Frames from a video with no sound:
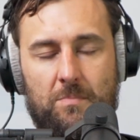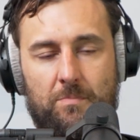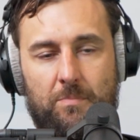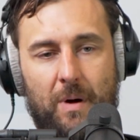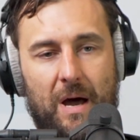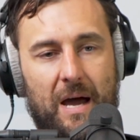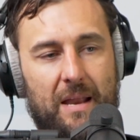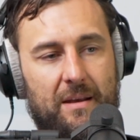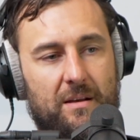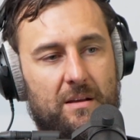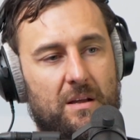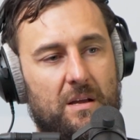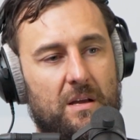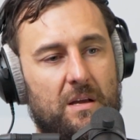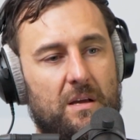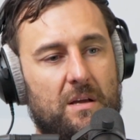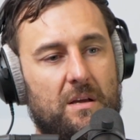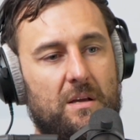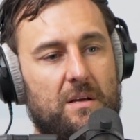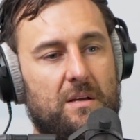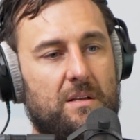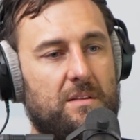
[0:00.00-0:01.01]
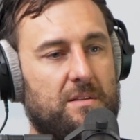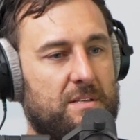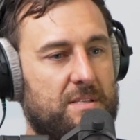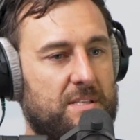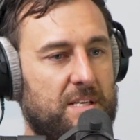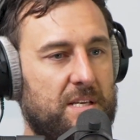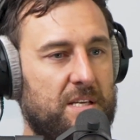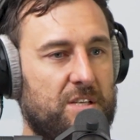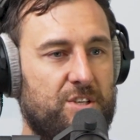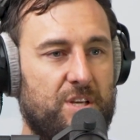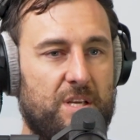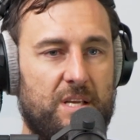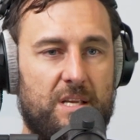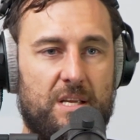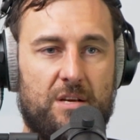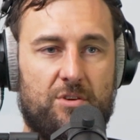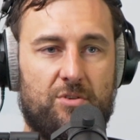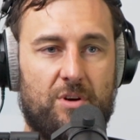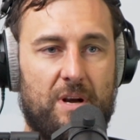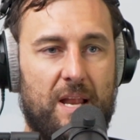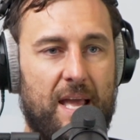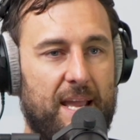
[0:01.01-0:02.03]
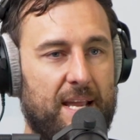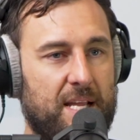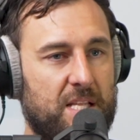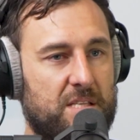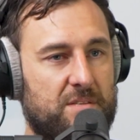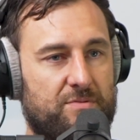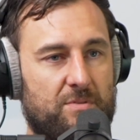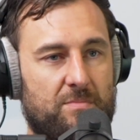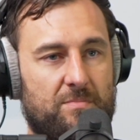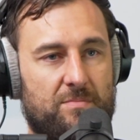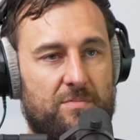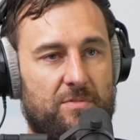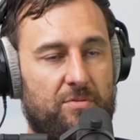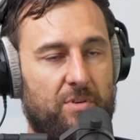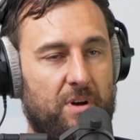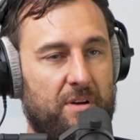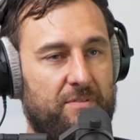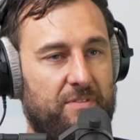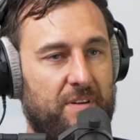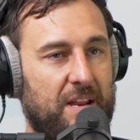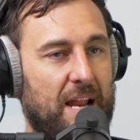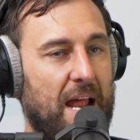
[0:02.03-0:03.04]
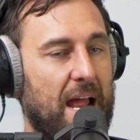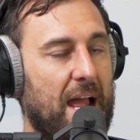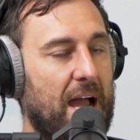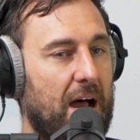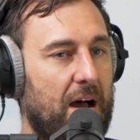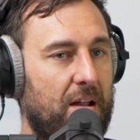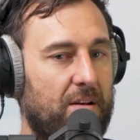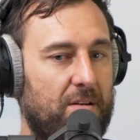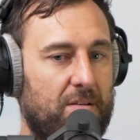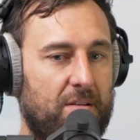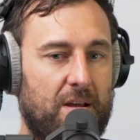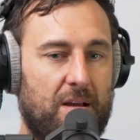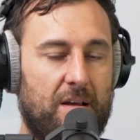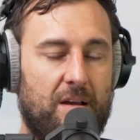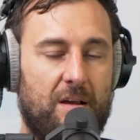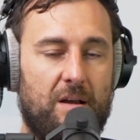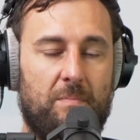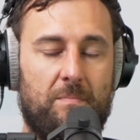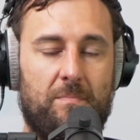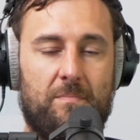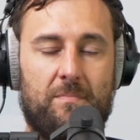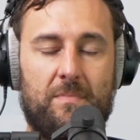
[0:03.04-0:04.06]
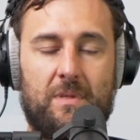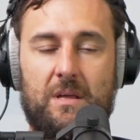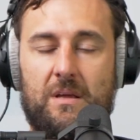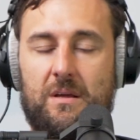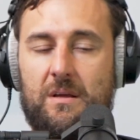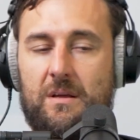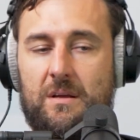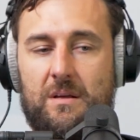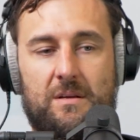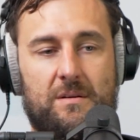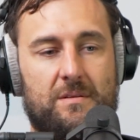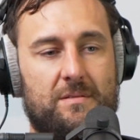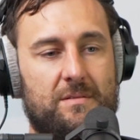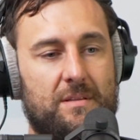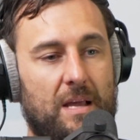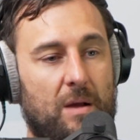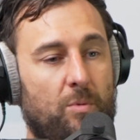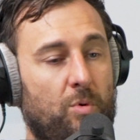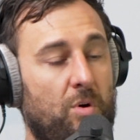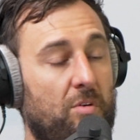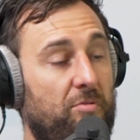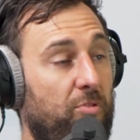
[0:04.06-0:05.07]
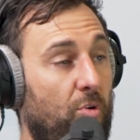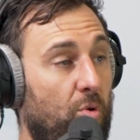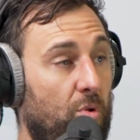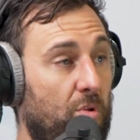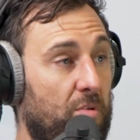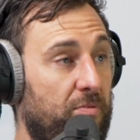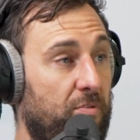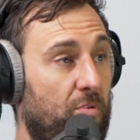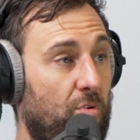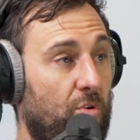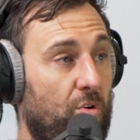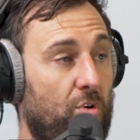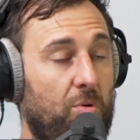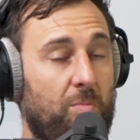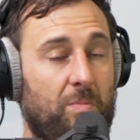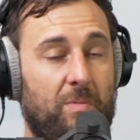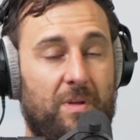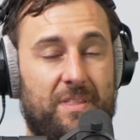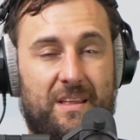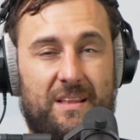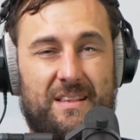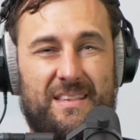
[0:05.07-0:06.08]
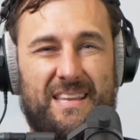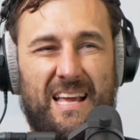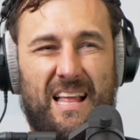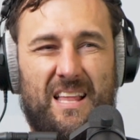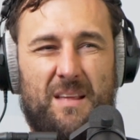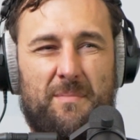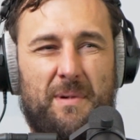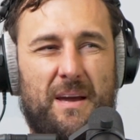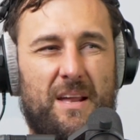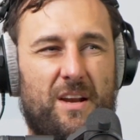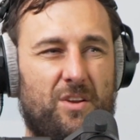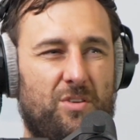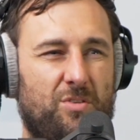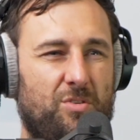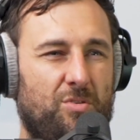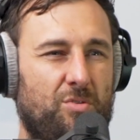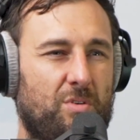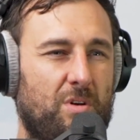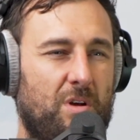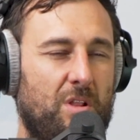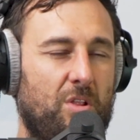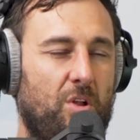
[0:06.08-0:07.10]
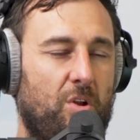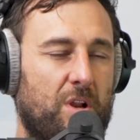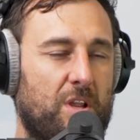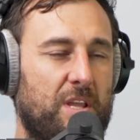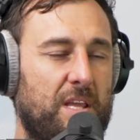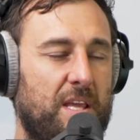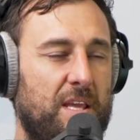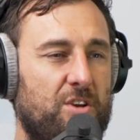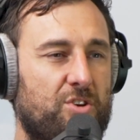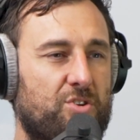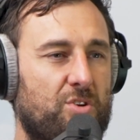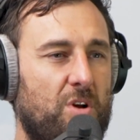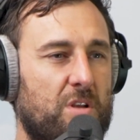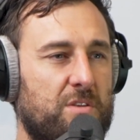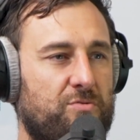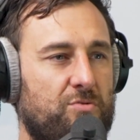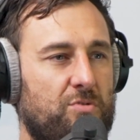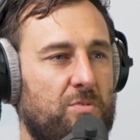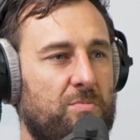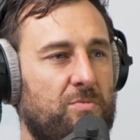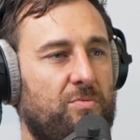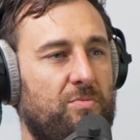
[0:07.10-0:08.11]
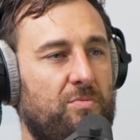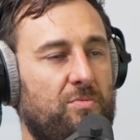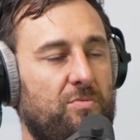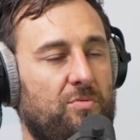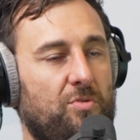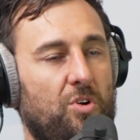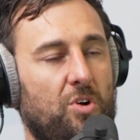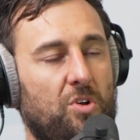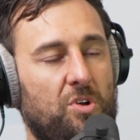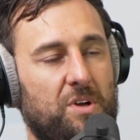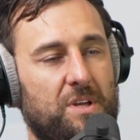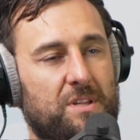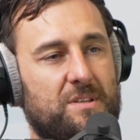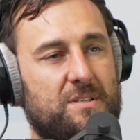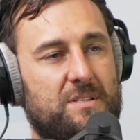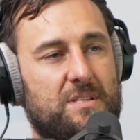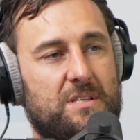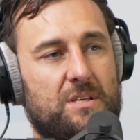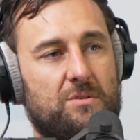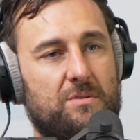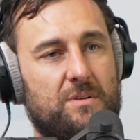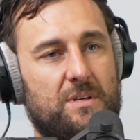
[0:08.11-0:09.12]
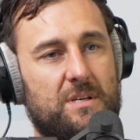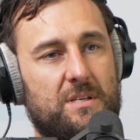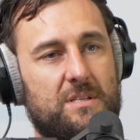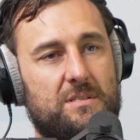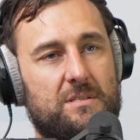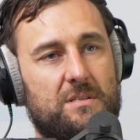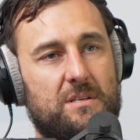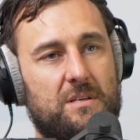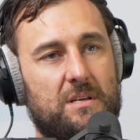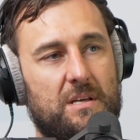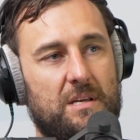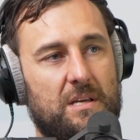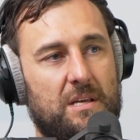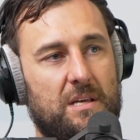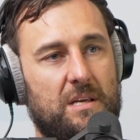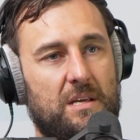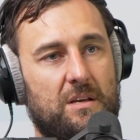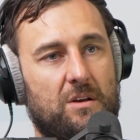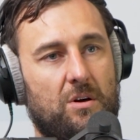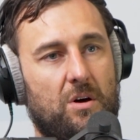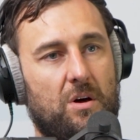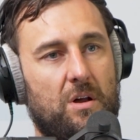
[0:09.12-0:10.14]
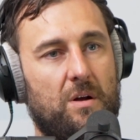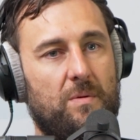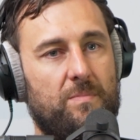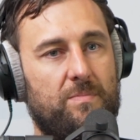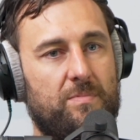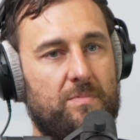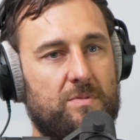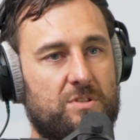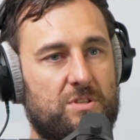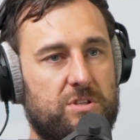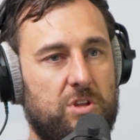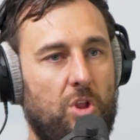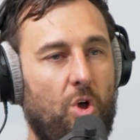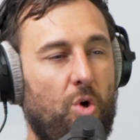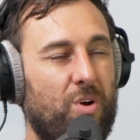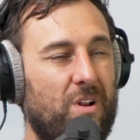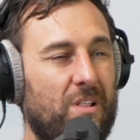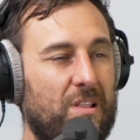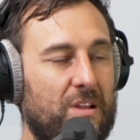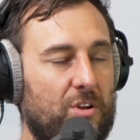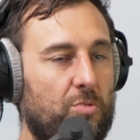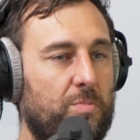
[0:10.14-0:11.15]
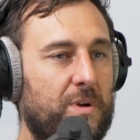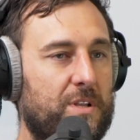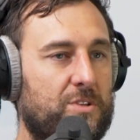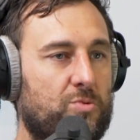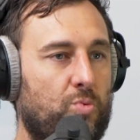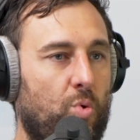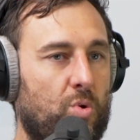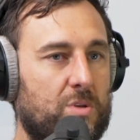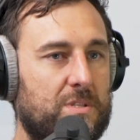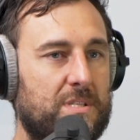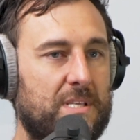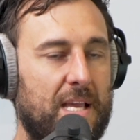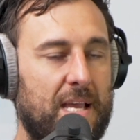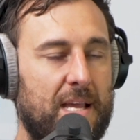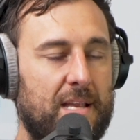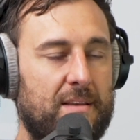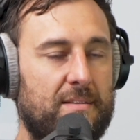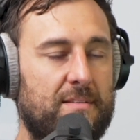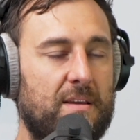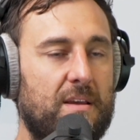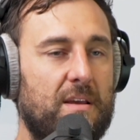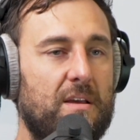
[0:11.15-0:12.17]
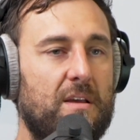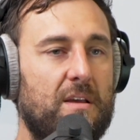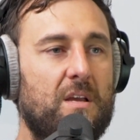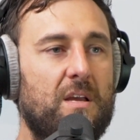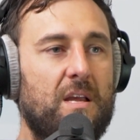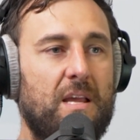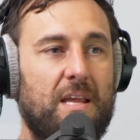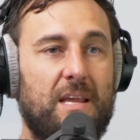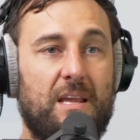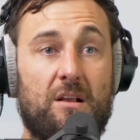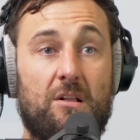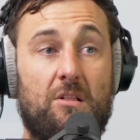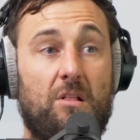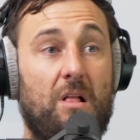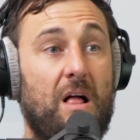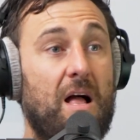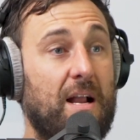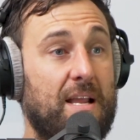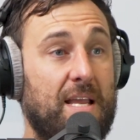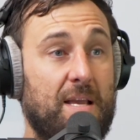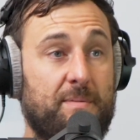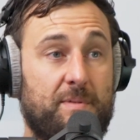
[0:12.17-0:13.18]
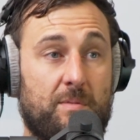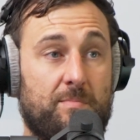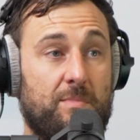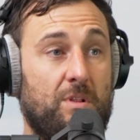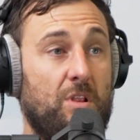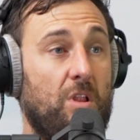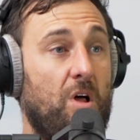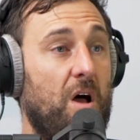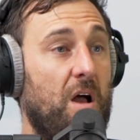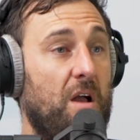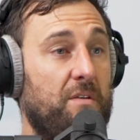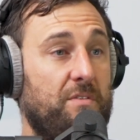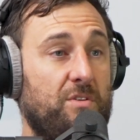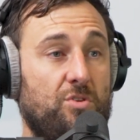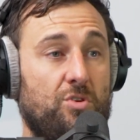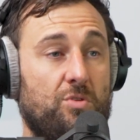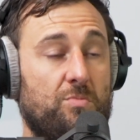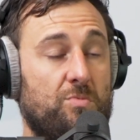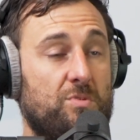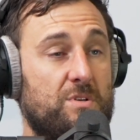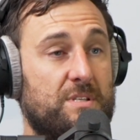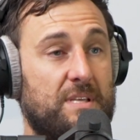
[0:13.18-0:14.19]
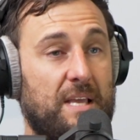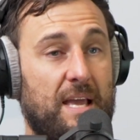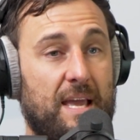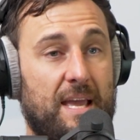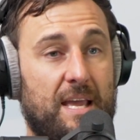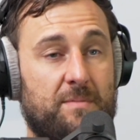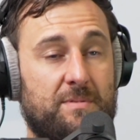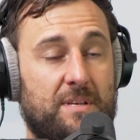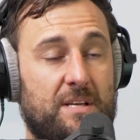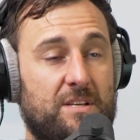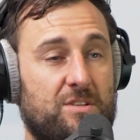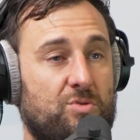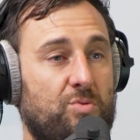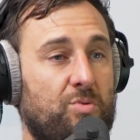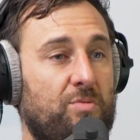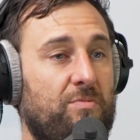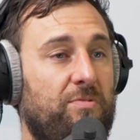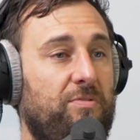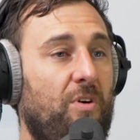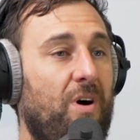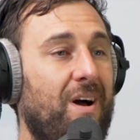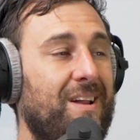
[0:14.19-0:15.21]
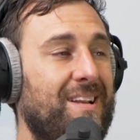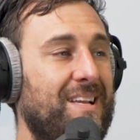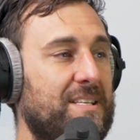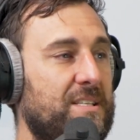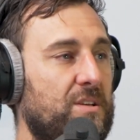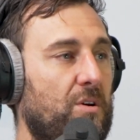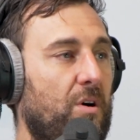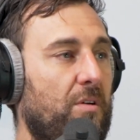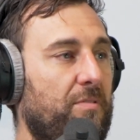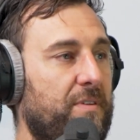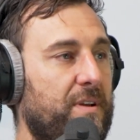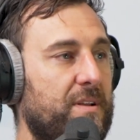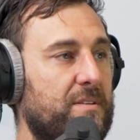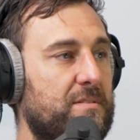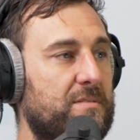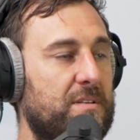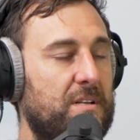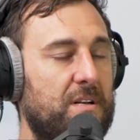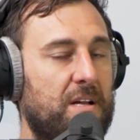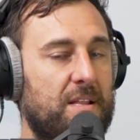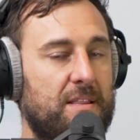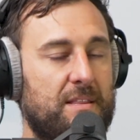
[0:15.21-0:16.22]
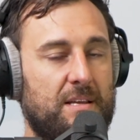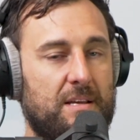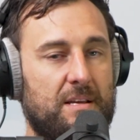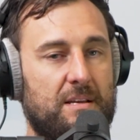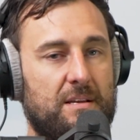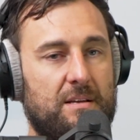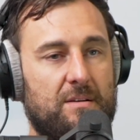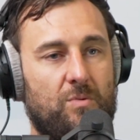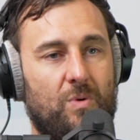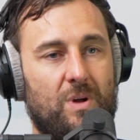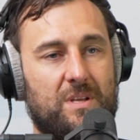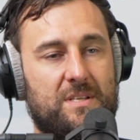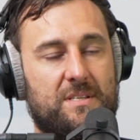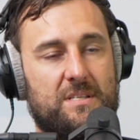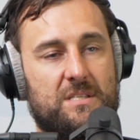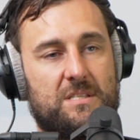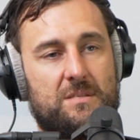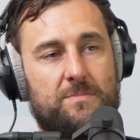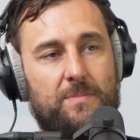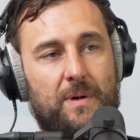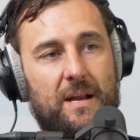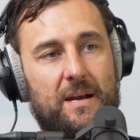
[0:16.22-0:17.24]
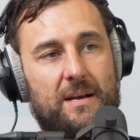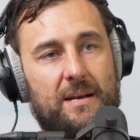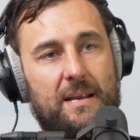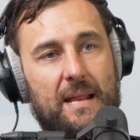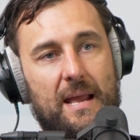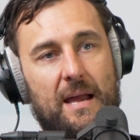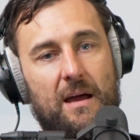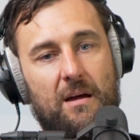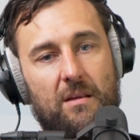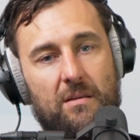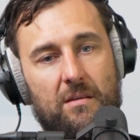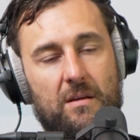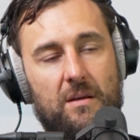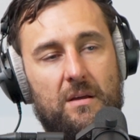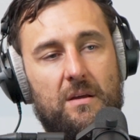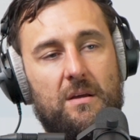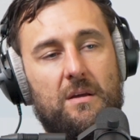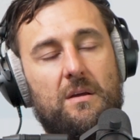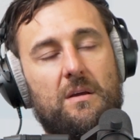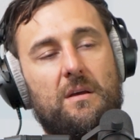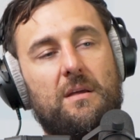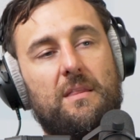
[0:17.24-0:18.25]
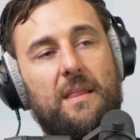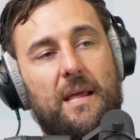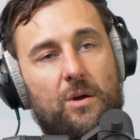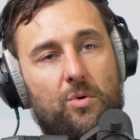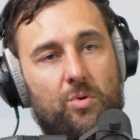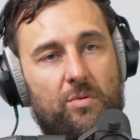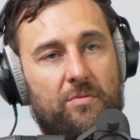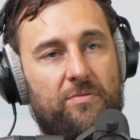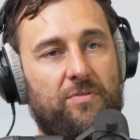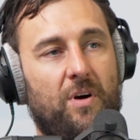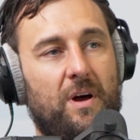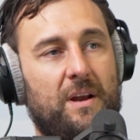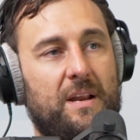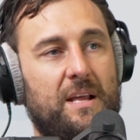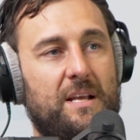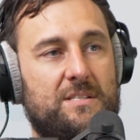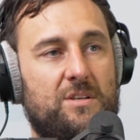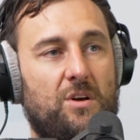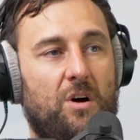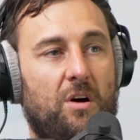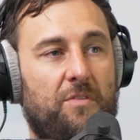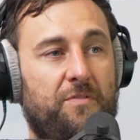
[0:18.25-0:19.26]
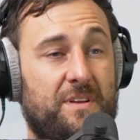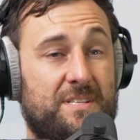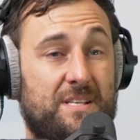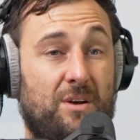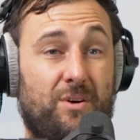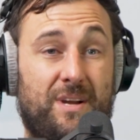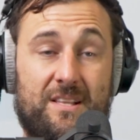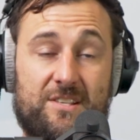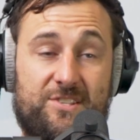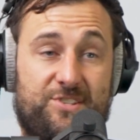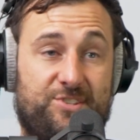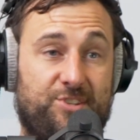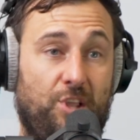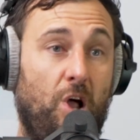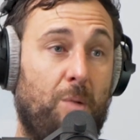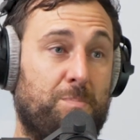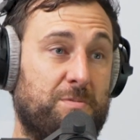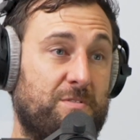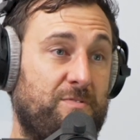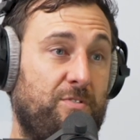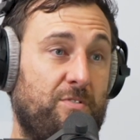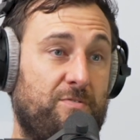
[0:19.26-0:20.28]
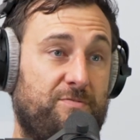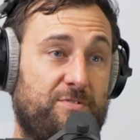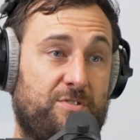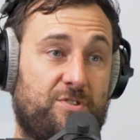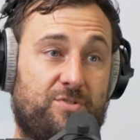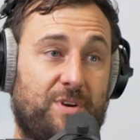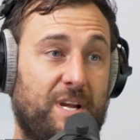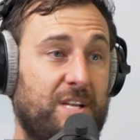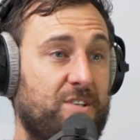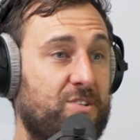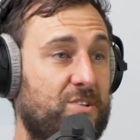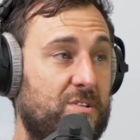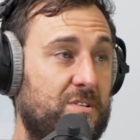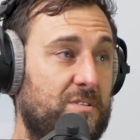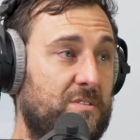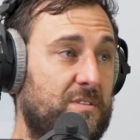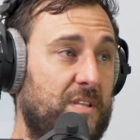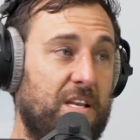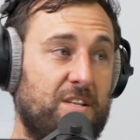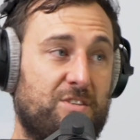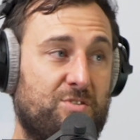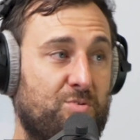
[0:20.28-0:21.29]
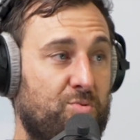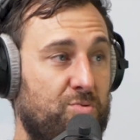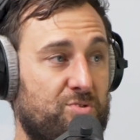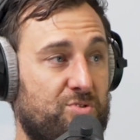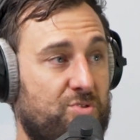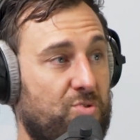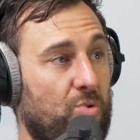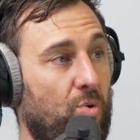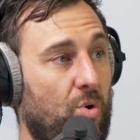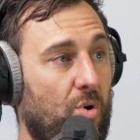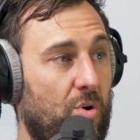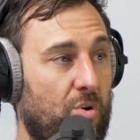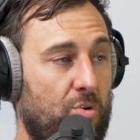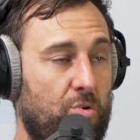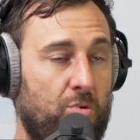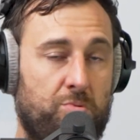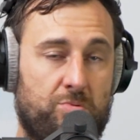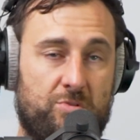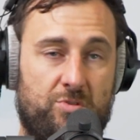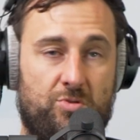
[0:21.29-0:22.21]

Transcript: But the CG grenades from 3 feet out, they weren't falling for him. I think Daly made a lot of key shots for him early in the series. He kind of slowed a little bit towards the end. Ian Clark kept them alive in numerous games. They just couldn't find easy offense. And I think once it sputtered down, they couldn't find easy offense. They were getting stops for stretches. They just couldn't score. Couldn't put